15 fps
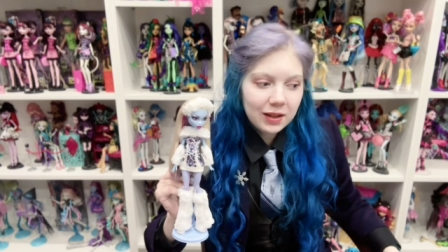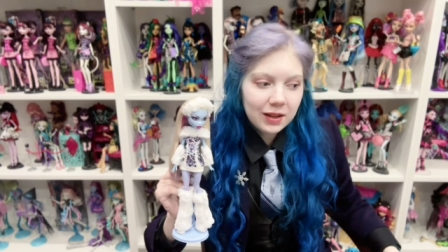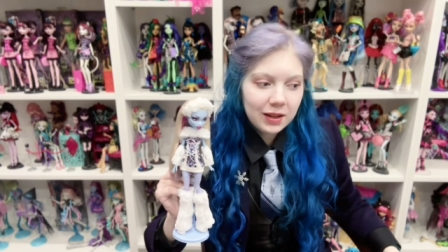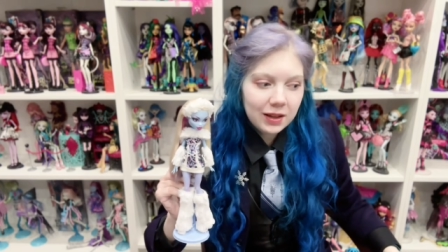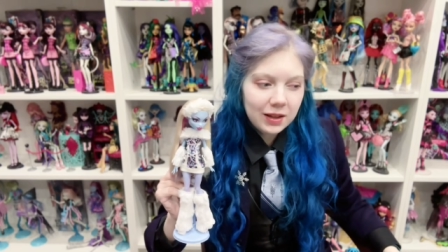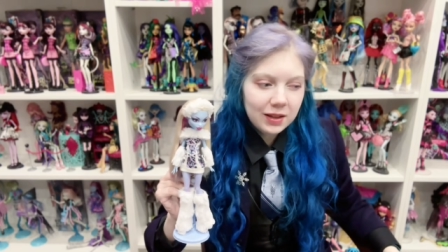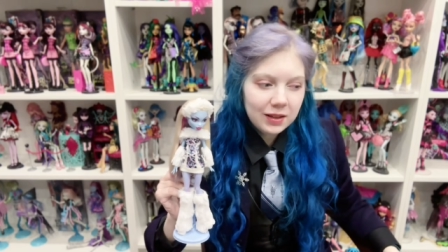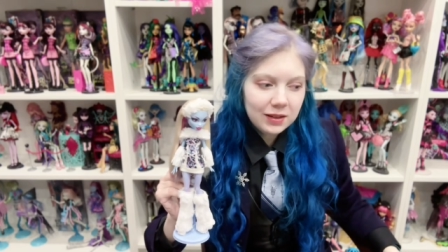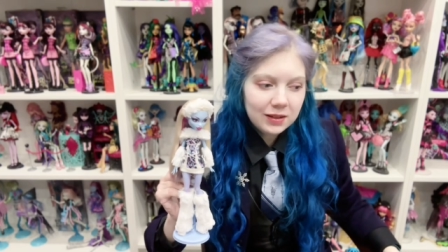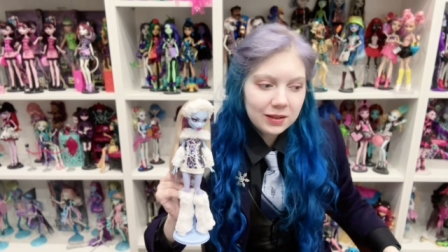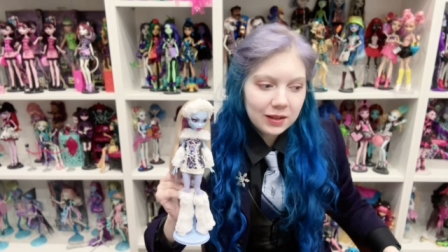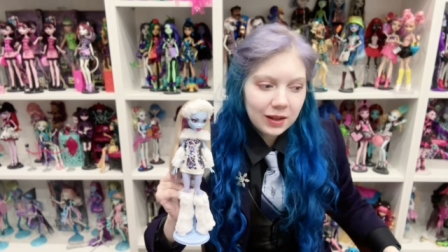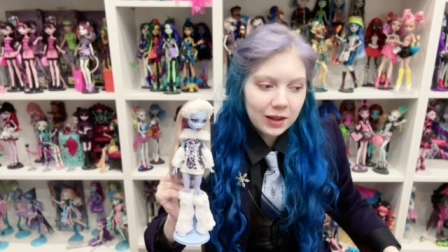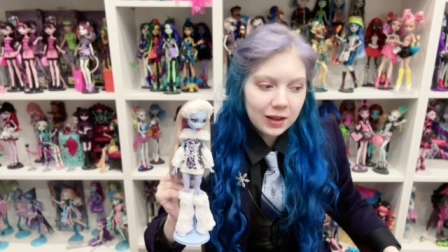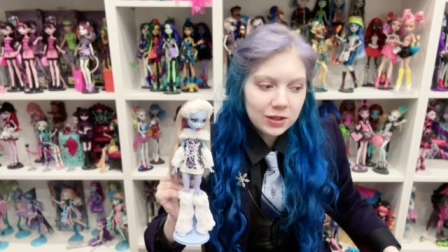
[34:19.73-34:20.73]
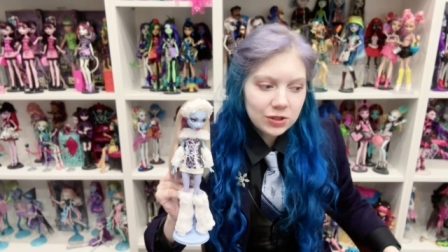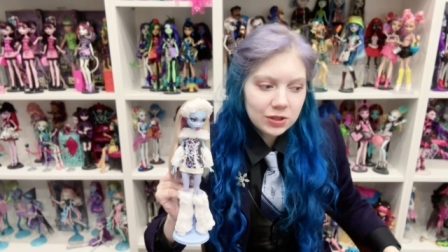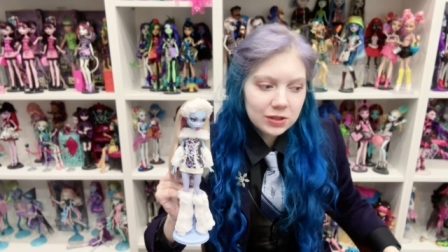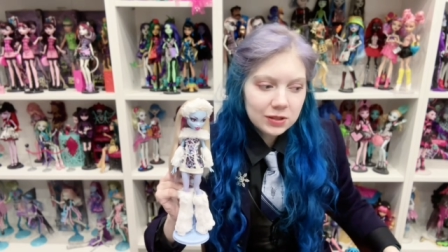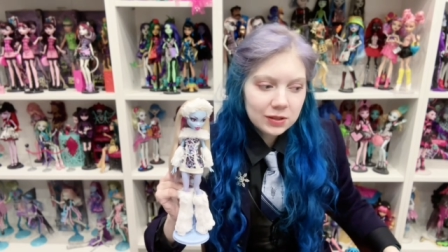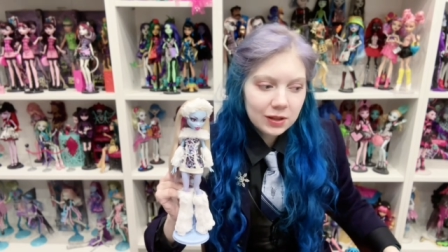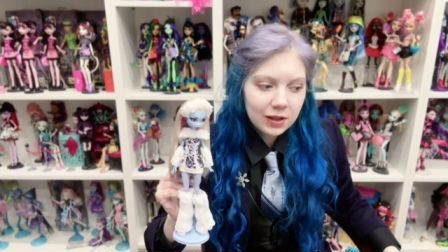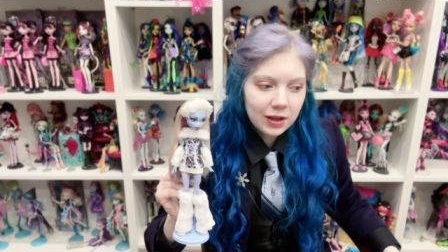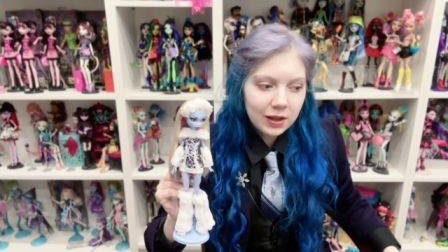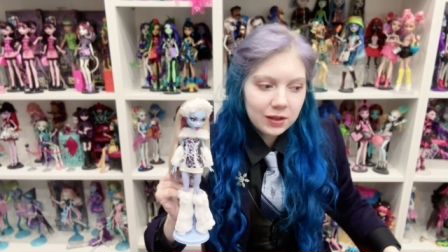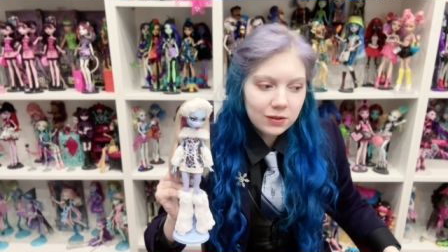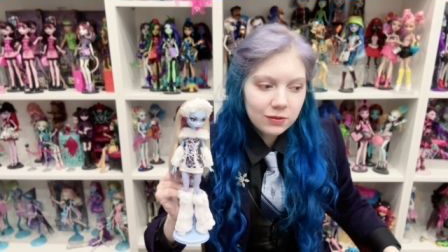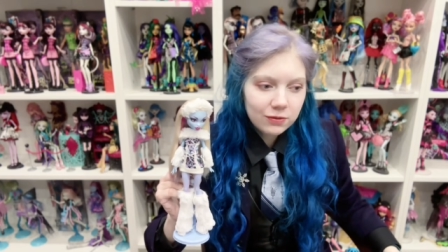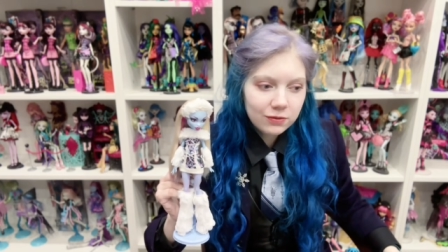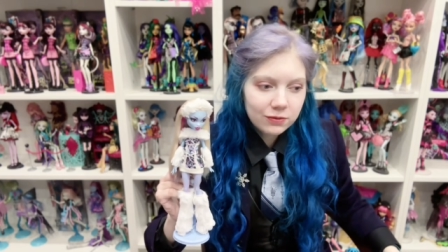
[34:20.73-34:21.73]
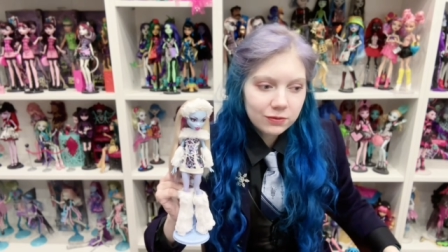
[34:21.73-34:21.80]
and I just kind of